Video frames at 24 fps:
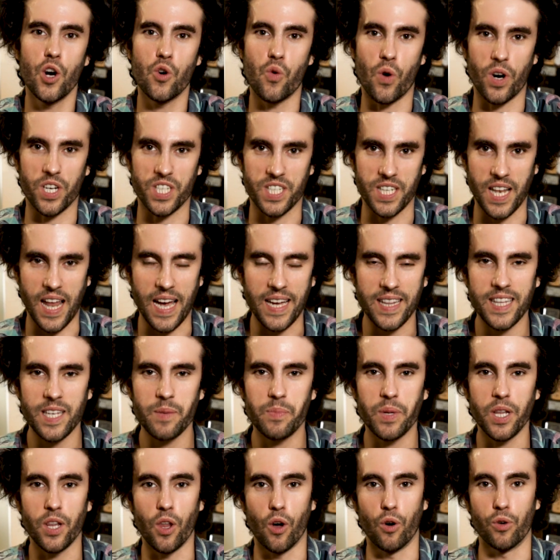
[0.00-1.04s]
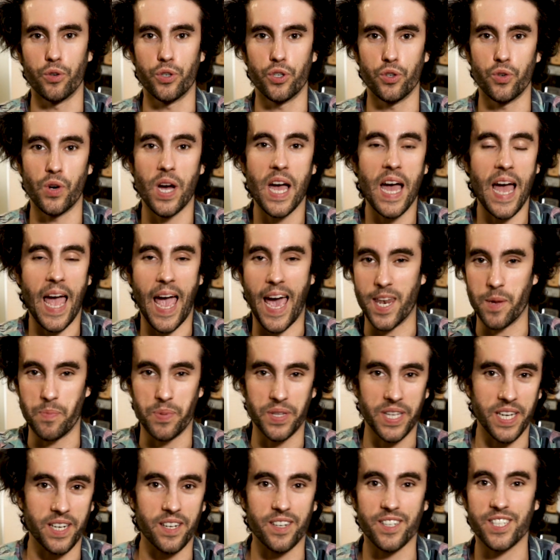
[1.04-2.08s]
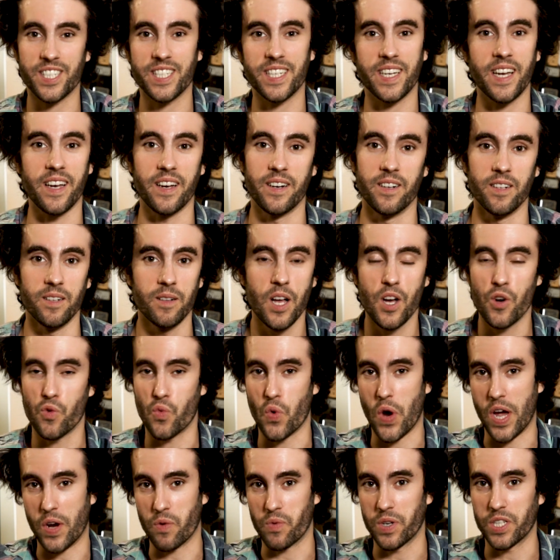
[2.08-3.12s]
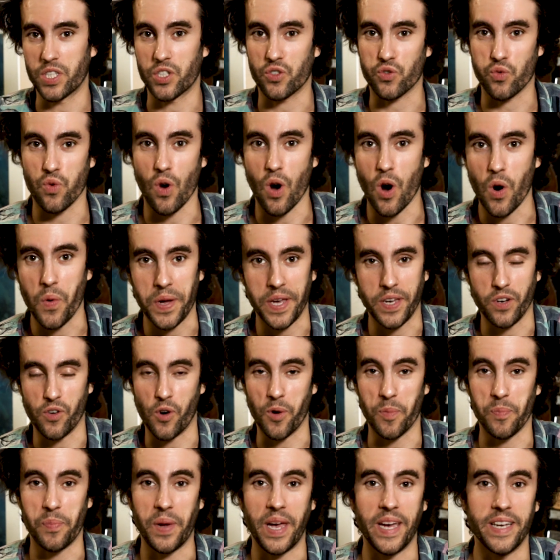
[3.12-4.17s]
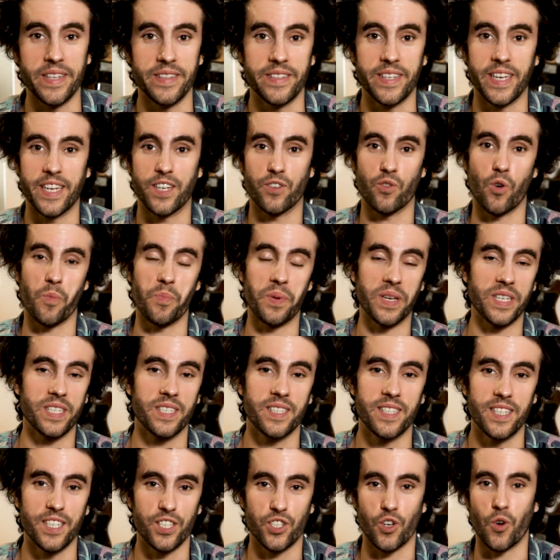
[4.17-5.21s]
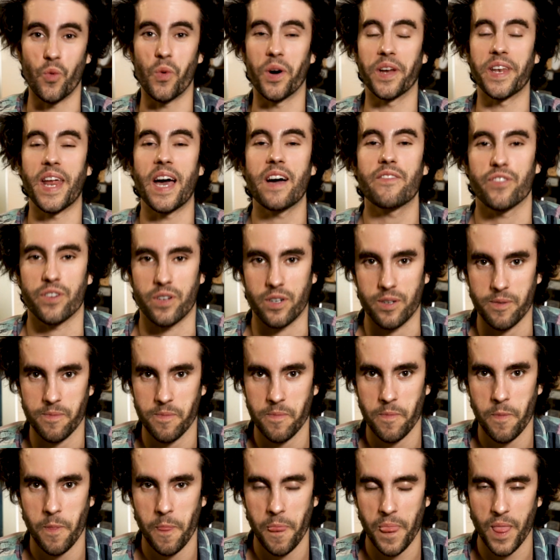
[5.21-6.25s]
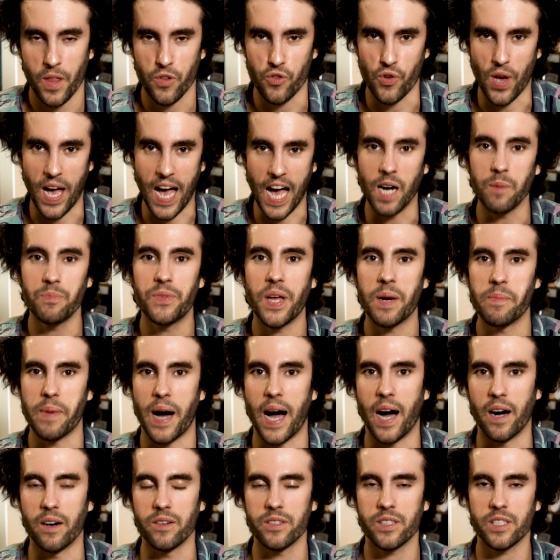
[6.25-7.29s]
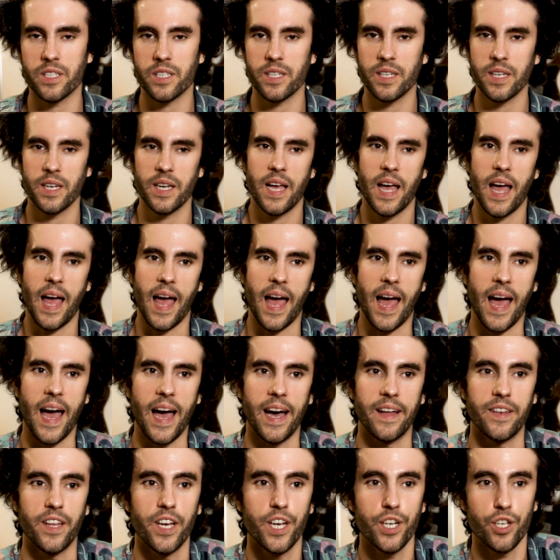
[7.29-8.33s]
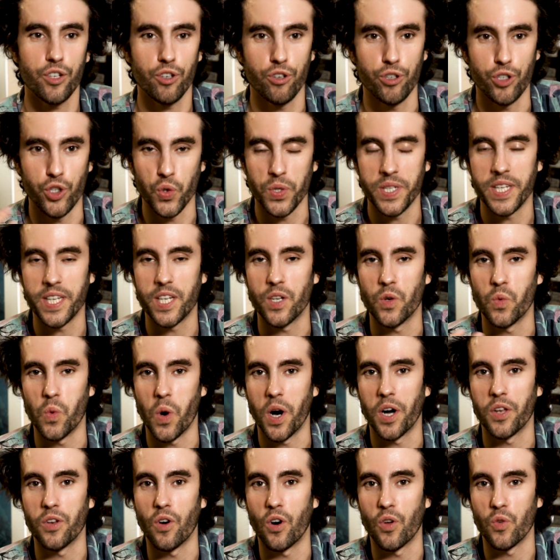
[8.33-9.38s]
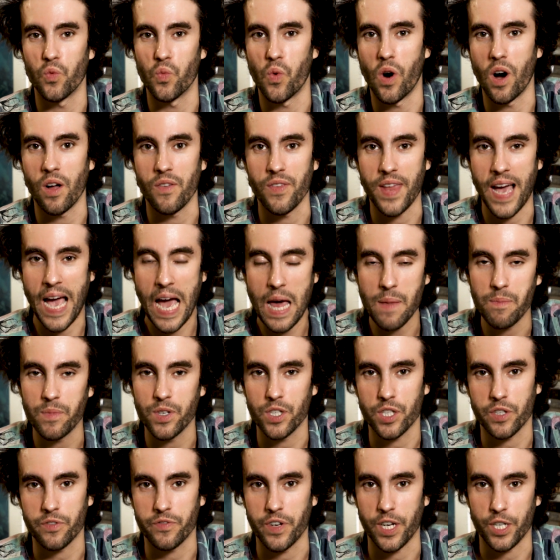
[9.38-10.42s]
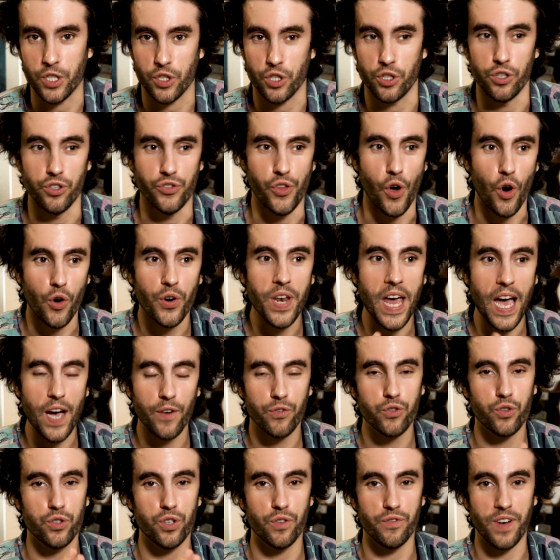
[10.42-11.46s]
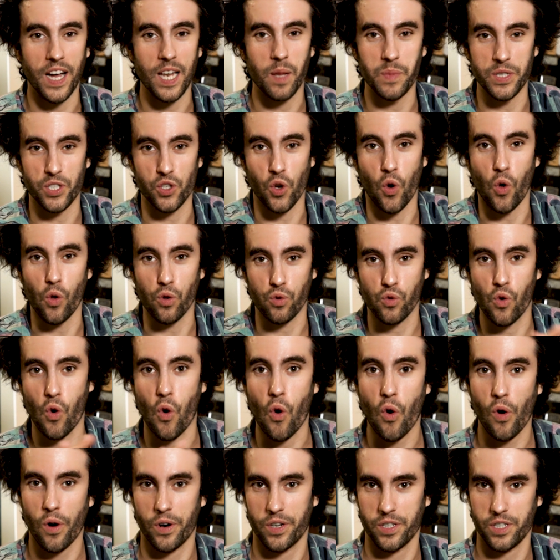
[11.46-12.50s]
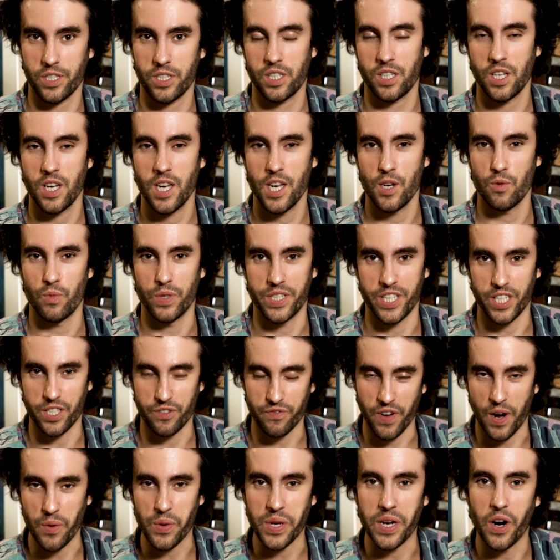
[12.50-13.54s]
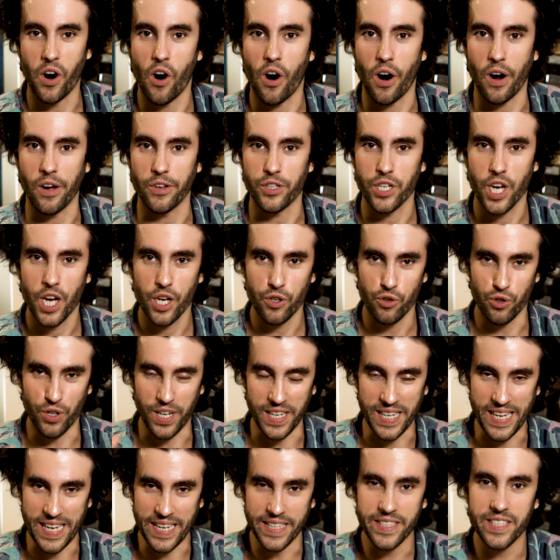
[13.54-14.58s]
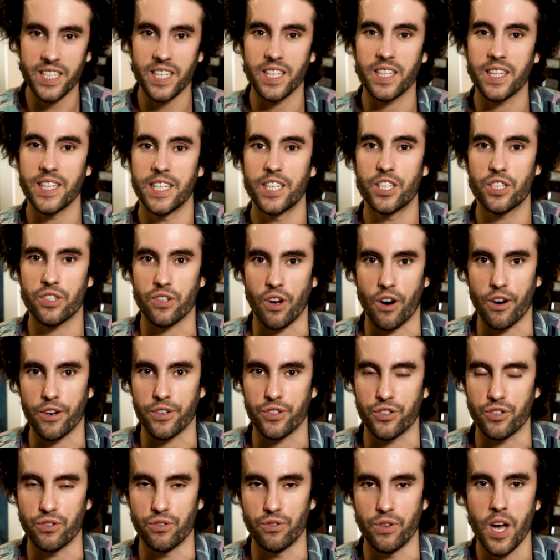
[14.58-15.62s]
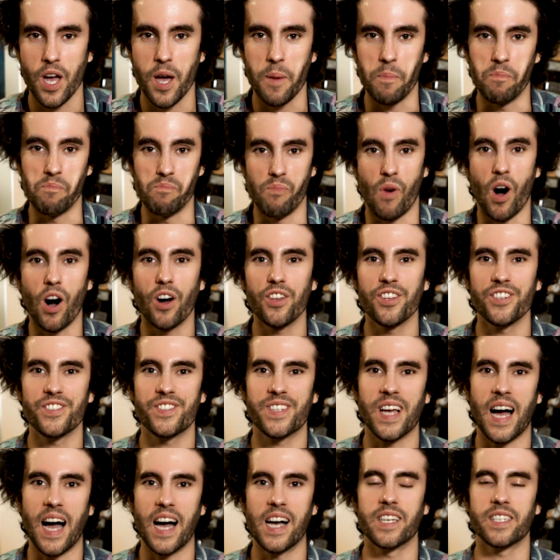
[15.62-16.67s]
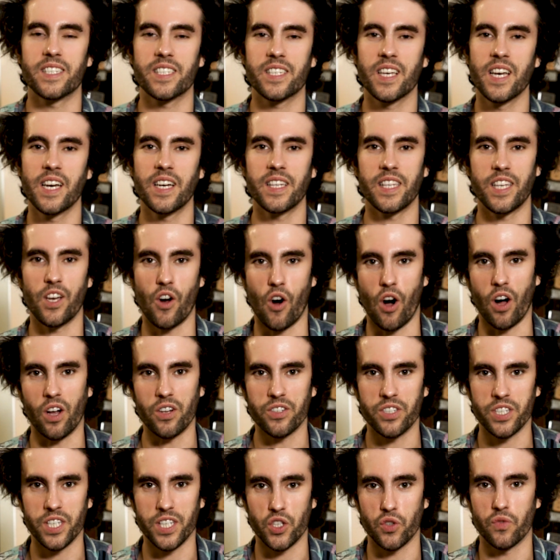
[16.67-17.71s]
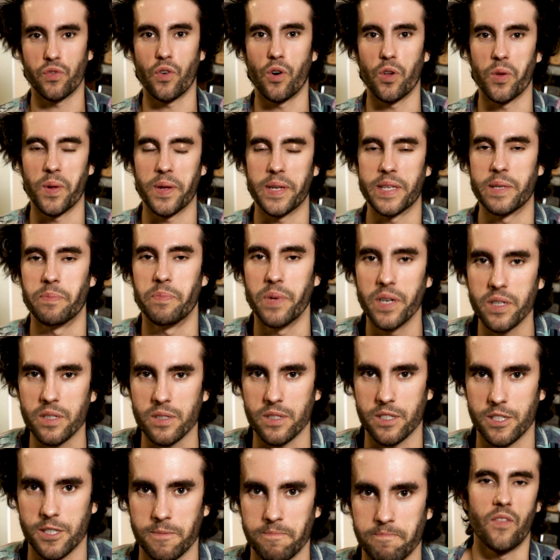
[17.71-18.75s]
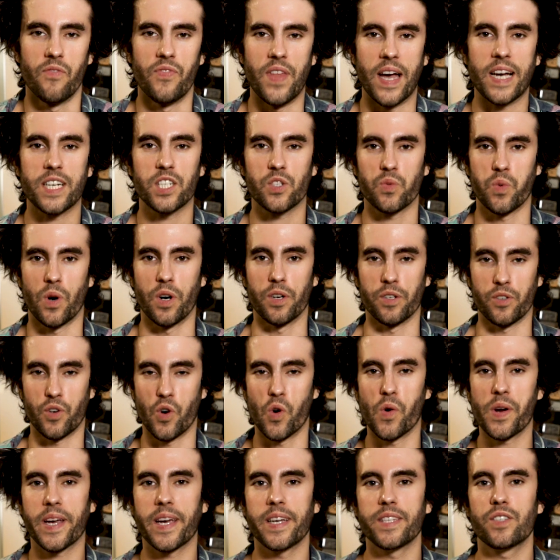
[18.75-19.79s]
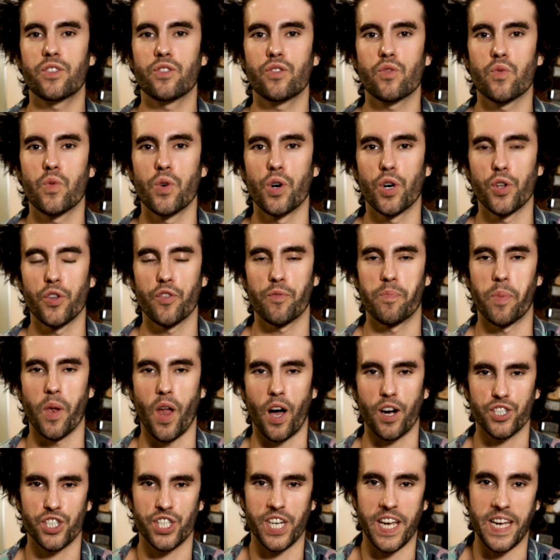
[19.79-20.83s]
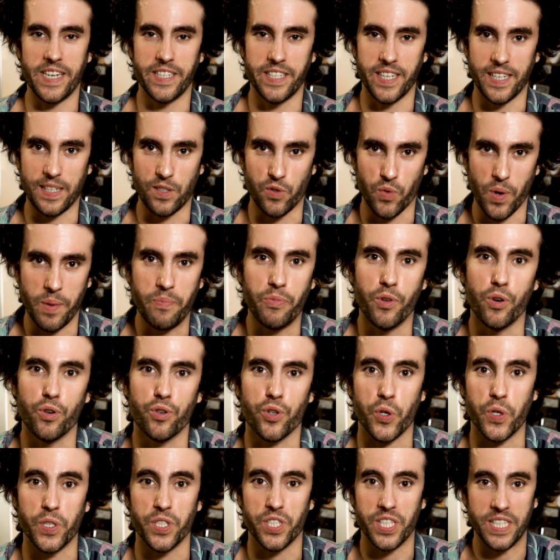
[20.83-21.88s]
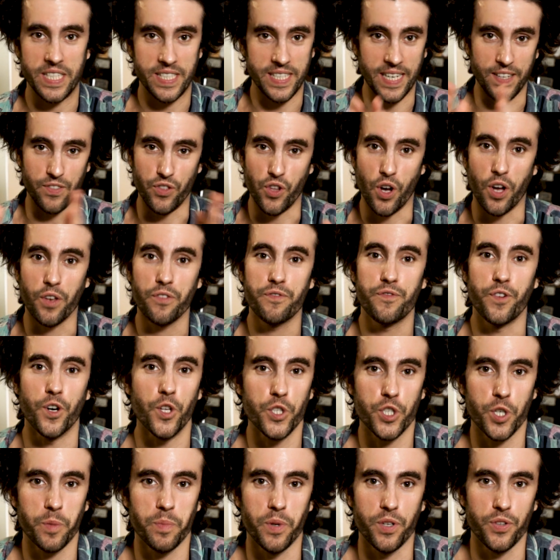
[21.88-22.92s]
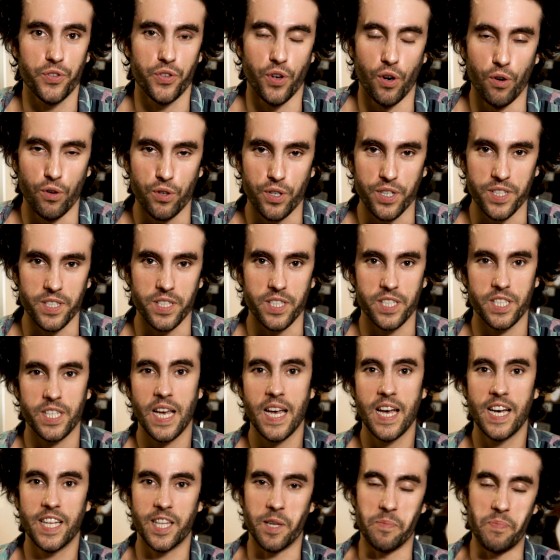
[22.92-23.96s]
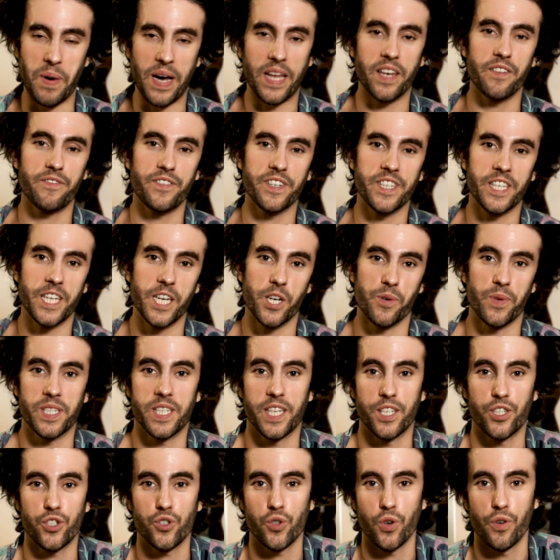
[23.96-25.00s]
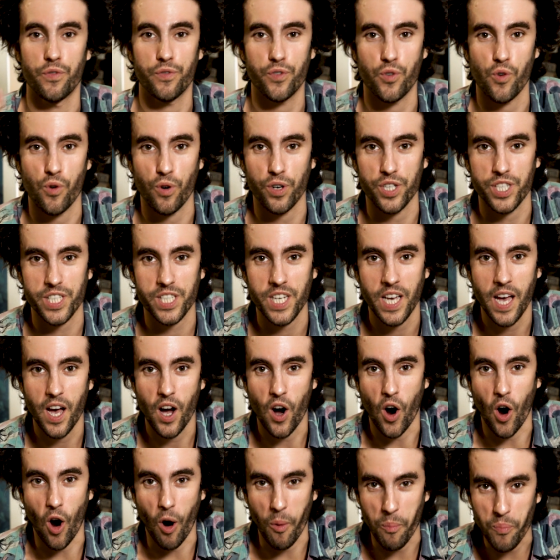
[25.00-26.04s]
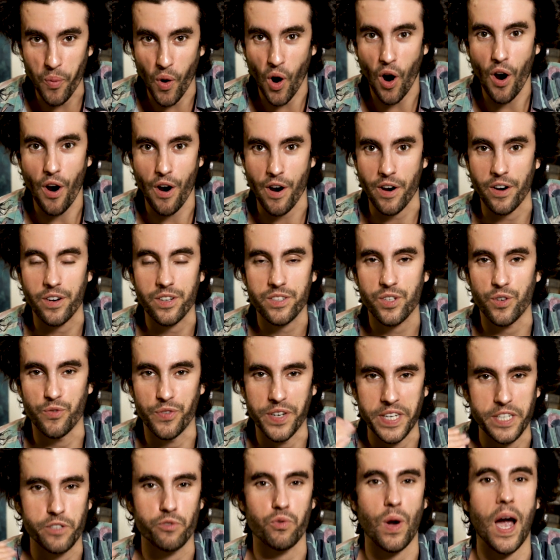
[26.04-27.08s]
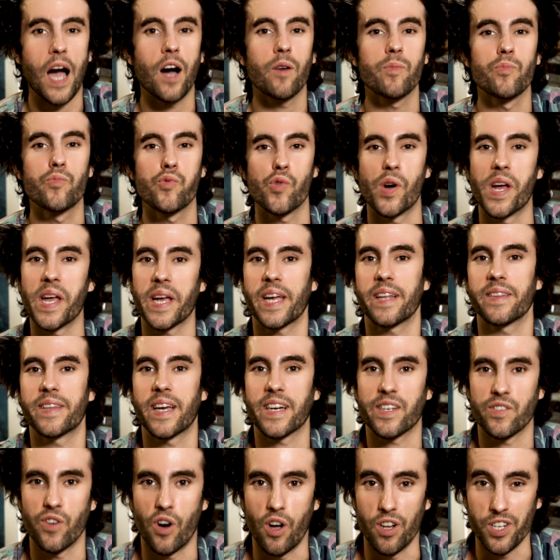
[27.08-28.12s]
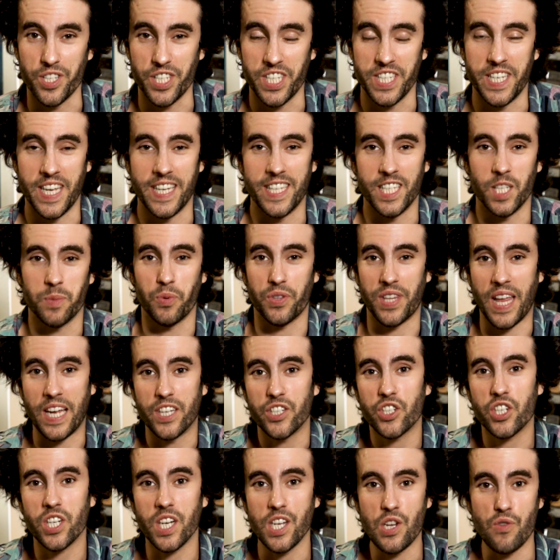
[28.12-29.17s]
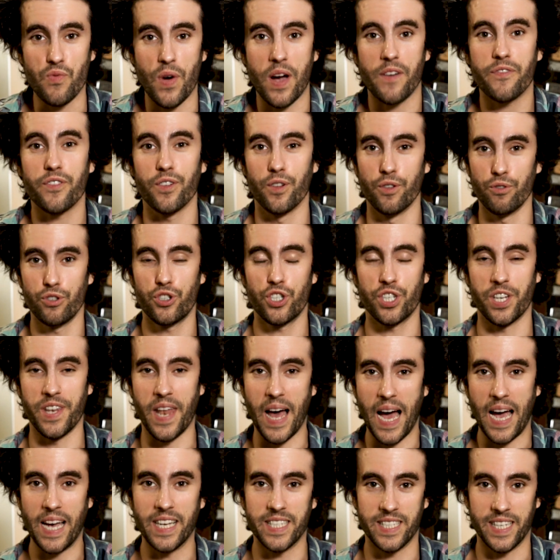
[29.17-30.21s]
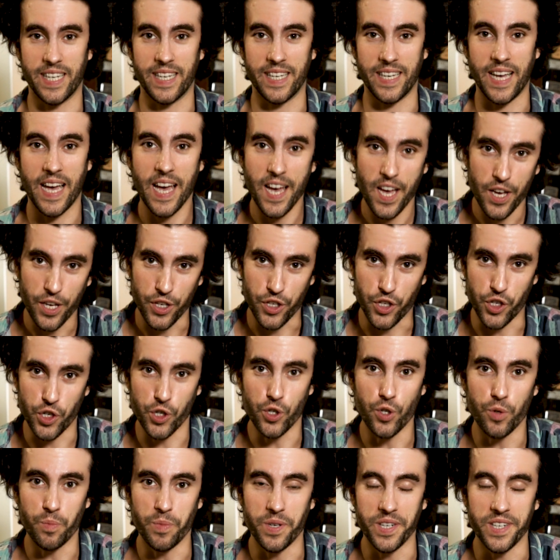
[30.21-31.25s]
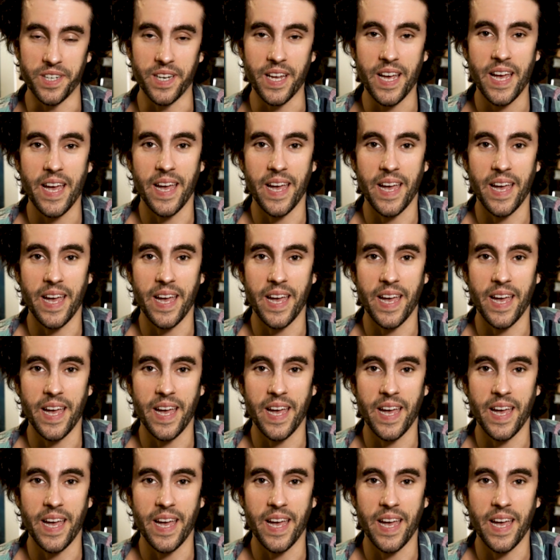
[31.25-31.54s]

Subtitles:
who are slightly below you at a particular skill, whether it's drawing or painting or business or whatever. You help them out and you do it in a one-on-one atmosphere. So you don't have to develop this whole course, which is very hard. You can instantly start to monetize the audience that you've already built. Next one, going into the world of blockchain and cryptocurrencies and non-fungible tokens. The benefit here is that you of course are part of a groundbreaking technology that is potentially revolutionizing human